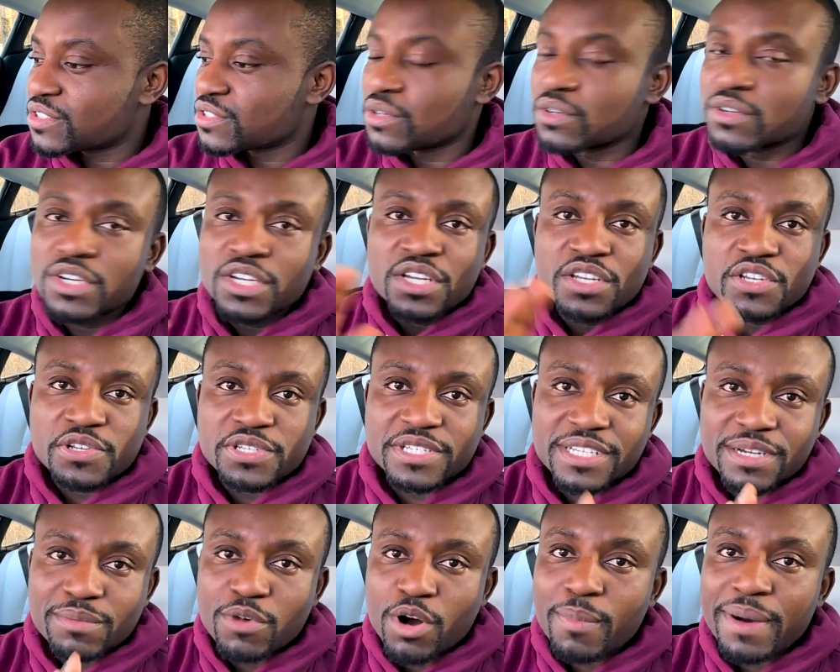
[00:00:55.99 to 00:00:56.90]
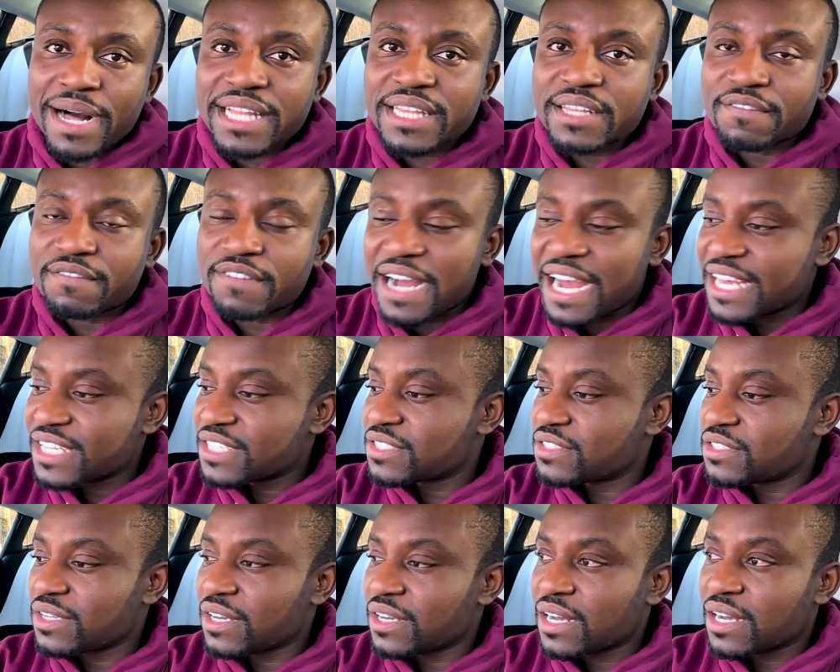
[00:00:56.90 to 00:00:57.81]
So using a mobile
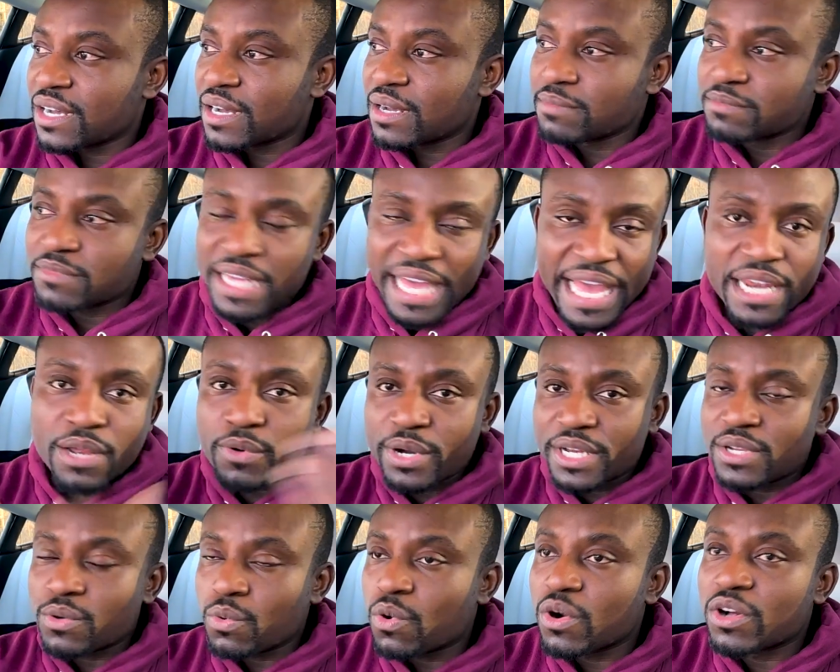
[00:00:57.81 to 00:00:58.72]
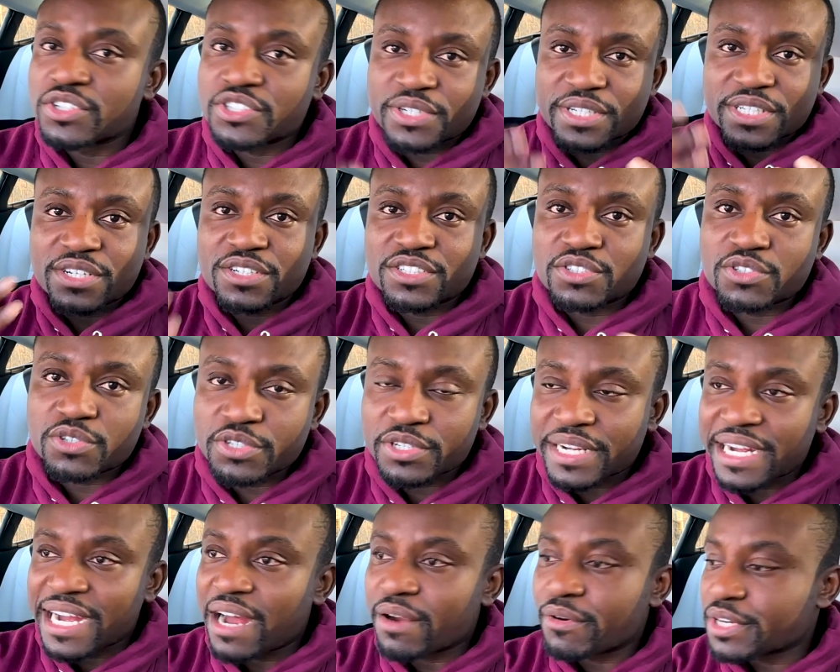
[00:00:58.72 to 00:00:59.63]
device um, anywhere in the world, you can control your
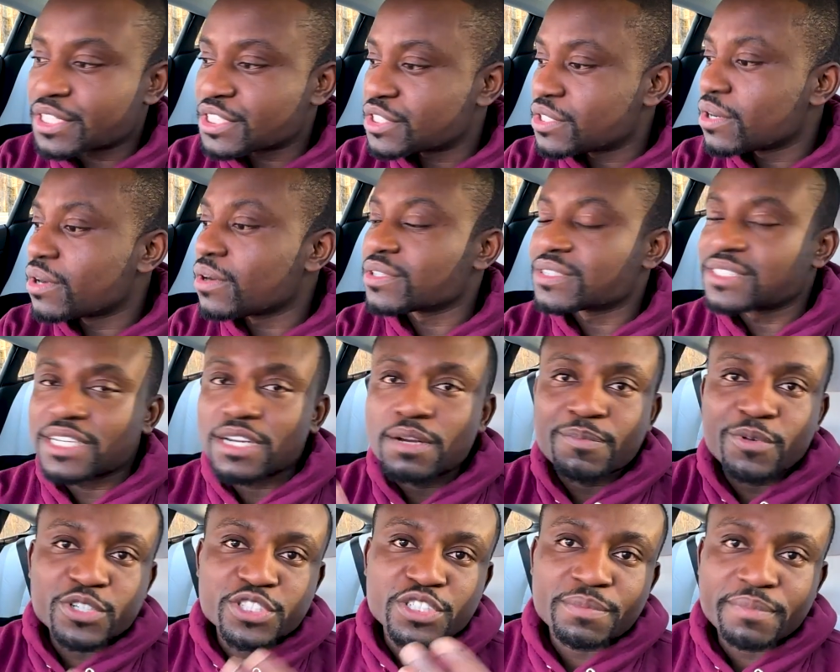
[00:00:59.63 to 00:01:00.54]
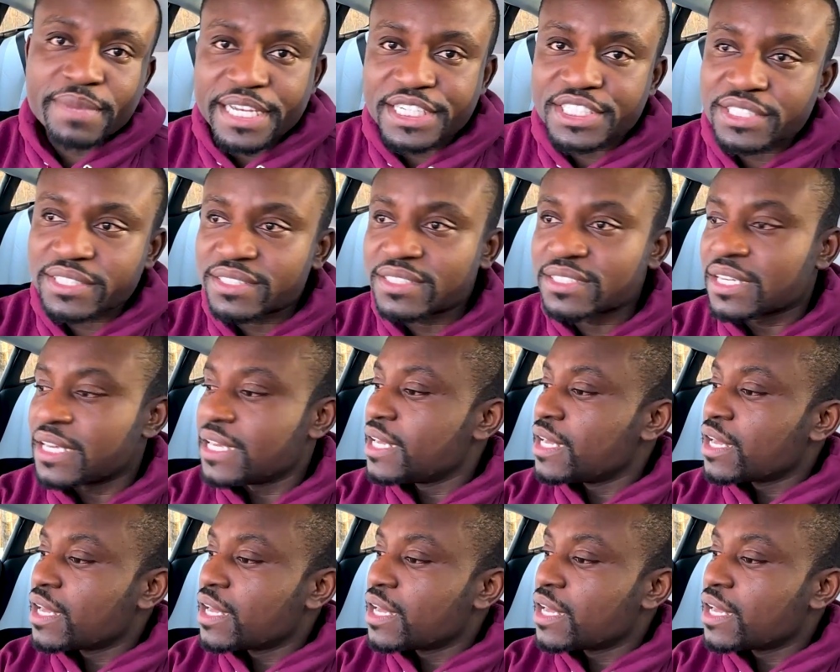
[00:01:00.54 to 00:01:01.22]
garage door, set up automations,